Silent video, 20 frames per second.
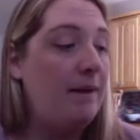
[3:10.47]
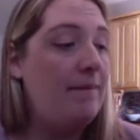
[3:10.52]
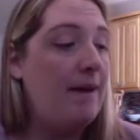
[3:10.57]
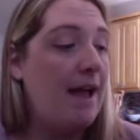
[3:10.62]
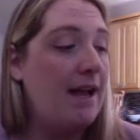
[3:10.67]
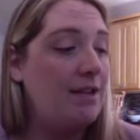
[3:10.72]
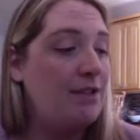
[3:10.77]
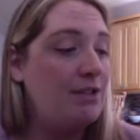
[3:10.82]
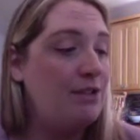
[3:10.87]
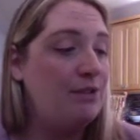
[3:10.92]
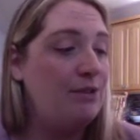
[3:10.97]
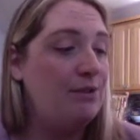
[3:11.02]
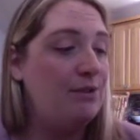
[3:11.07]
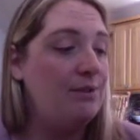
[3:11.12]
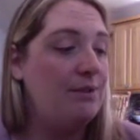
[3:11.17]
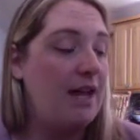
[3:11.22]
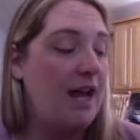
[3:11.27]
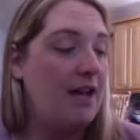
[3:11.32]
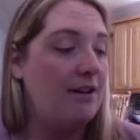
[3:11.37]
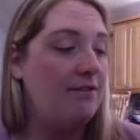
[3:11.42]
back
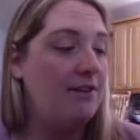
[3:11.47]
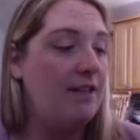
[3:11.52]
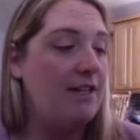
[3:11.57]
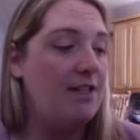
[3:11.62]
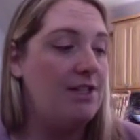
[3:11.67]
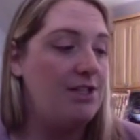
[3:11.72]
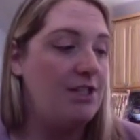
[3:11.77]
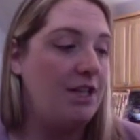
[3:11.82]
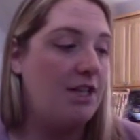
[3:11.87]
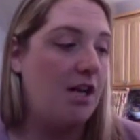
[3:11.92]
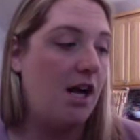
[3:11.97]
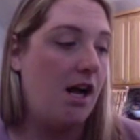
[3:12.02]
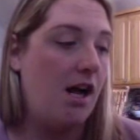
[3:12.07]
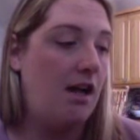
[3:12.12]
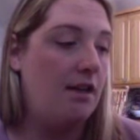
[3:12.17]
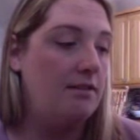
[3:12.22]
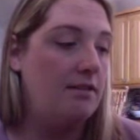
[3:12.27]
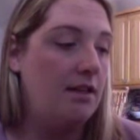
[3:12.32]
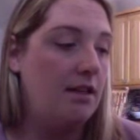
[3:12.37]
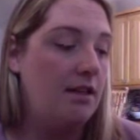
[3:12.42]
soon, Henry, she called.